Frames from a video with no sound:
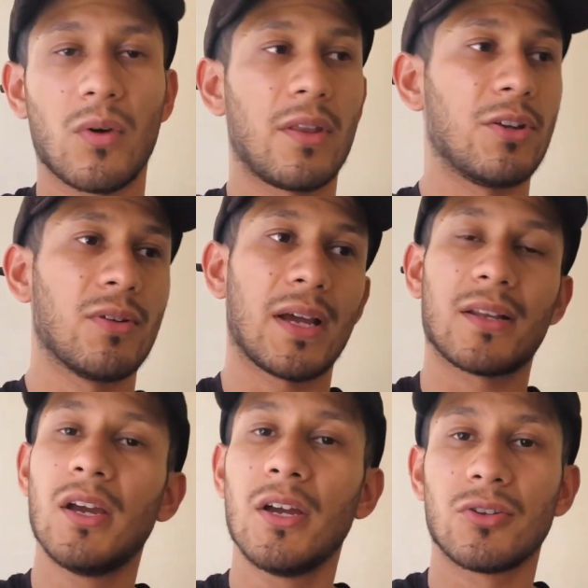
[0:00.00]
whether you like
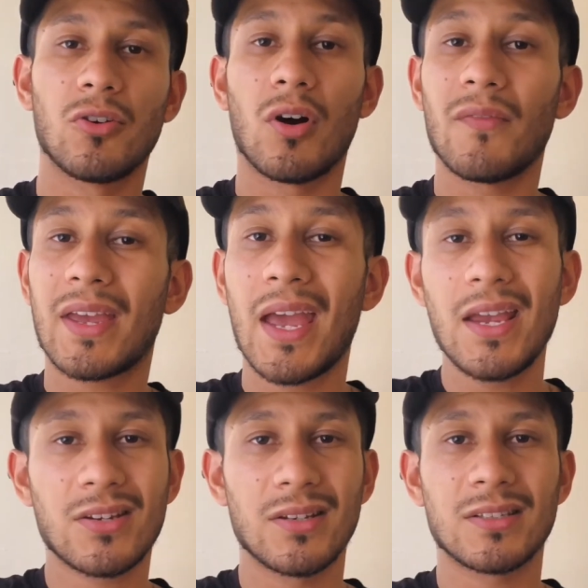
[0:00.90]
to go on
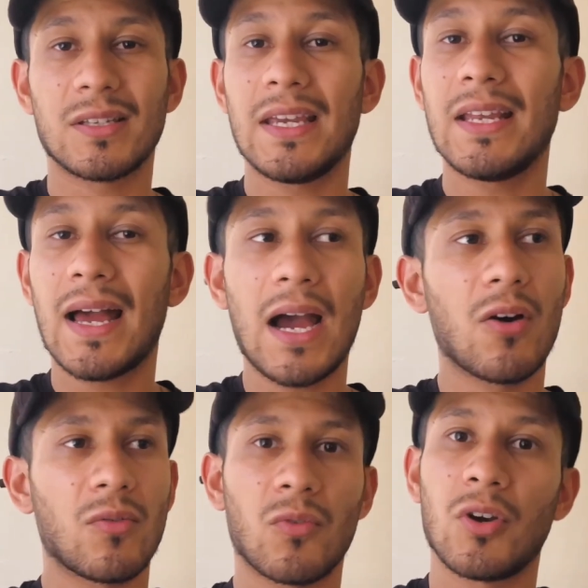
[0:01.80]
vacations, eat
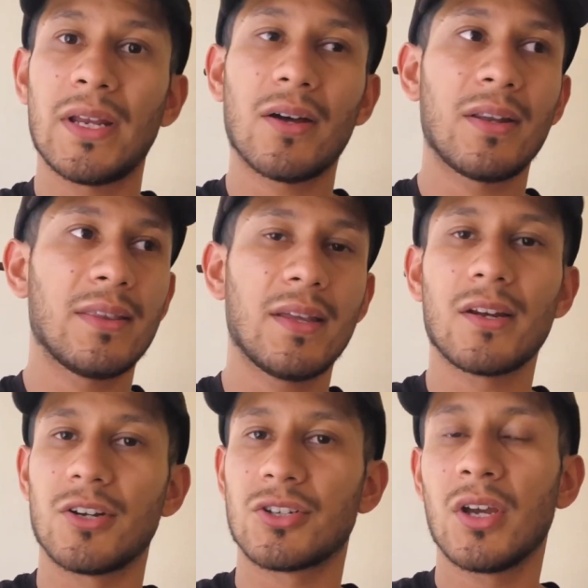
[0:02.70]
out in
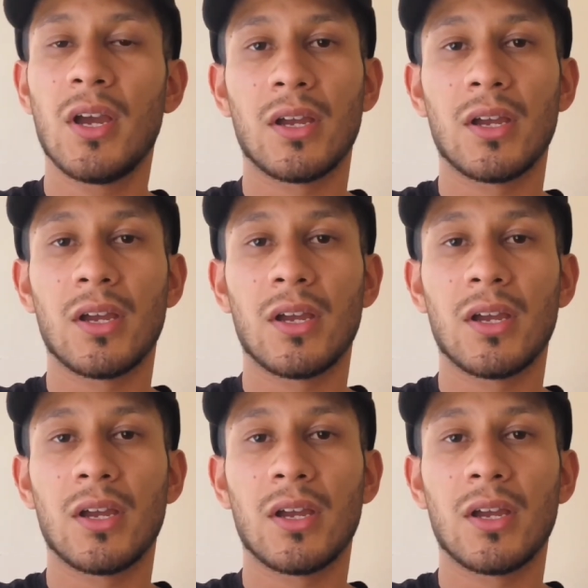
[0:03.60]
dinners,